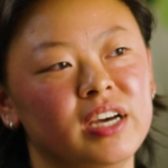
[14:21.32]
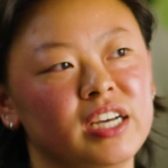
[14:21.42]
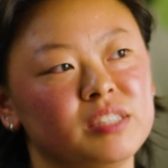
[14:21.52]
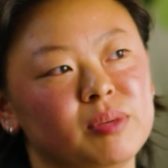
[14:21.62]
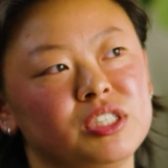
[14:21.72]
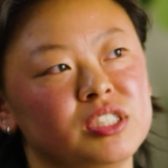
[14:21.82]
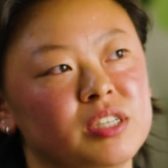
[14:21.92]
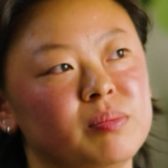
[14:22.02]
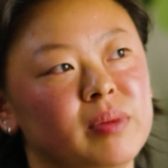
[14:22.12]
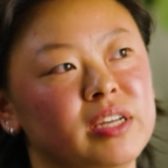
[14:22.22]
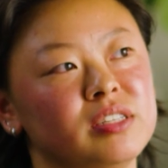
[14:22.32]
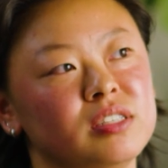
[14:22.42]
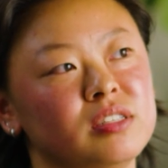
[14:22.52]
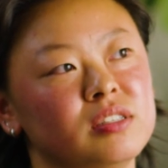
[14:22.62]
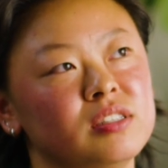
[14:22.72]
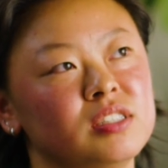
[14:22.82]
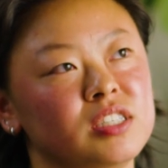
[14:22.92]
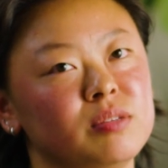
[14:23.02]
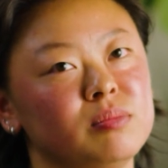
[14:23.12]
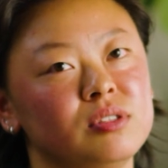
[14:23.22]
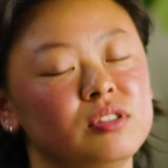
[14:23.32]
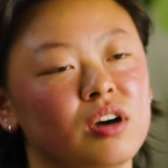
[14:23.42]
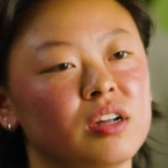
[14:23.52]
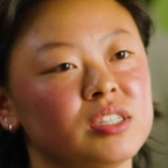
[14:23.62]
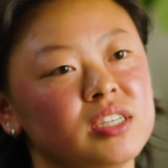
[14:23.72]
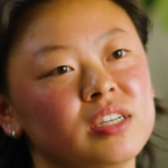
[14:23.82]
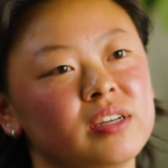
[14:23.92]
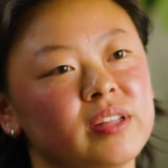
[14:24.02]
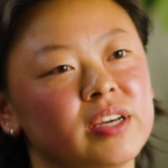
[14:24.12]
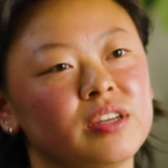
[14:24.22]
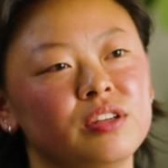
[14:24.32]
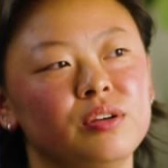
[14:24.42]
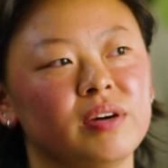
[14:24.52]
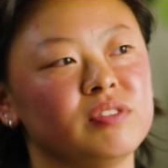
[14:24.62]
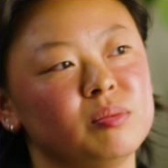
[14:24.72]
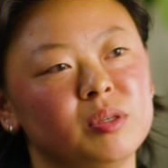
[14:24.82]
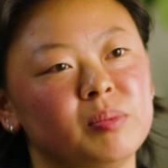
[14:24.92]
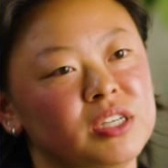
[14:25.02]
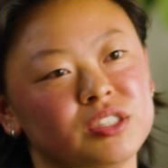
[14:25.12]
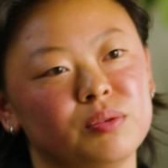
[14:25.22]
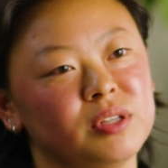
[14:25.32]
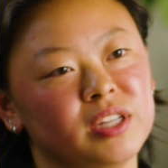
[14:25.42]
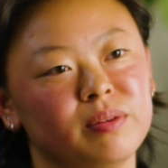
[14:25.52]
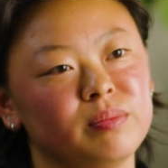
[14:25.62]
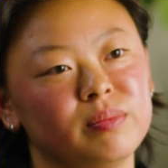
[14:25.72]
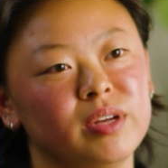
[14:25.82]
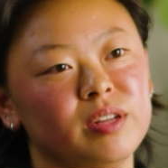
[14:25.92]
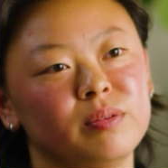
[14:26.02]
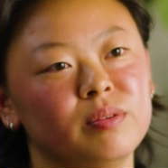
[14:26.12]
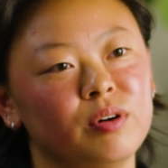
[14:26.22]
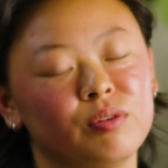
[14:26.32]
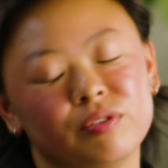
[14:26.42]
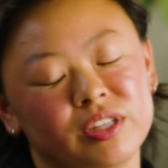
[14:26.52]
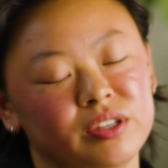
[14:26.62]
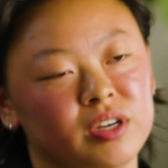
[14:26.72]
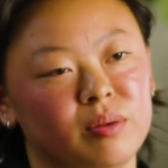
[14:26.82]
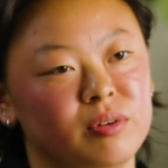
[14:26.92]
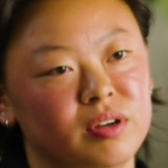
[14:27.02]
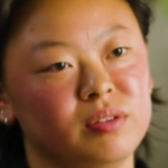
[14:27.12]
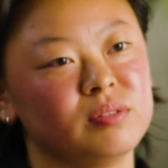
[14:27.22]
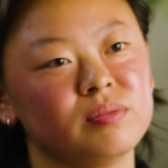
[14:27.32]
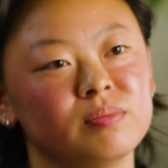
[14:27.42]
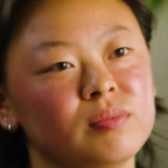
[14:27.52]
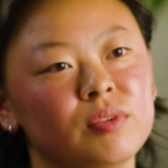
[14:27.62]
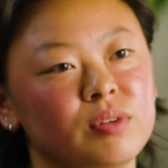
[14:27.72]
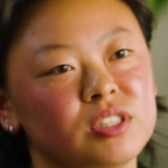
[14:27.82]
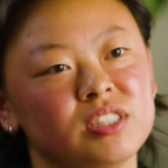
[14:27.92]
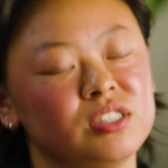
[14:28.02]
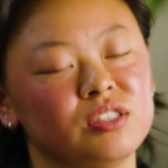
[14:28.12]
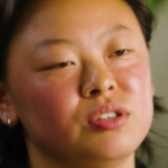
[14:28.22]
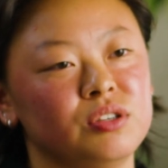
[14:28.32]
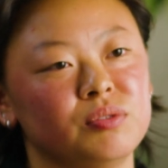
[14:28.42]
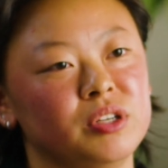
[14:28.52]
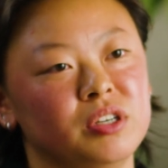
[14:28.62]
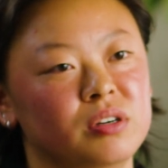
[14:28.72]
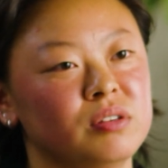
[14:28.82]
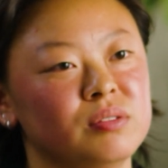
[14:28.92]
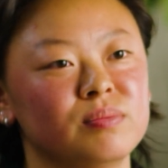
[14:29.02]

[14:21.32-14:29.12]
As much as it might seem daunting, like you have to be patient with them and hopefully they'll come around once they see who you really are.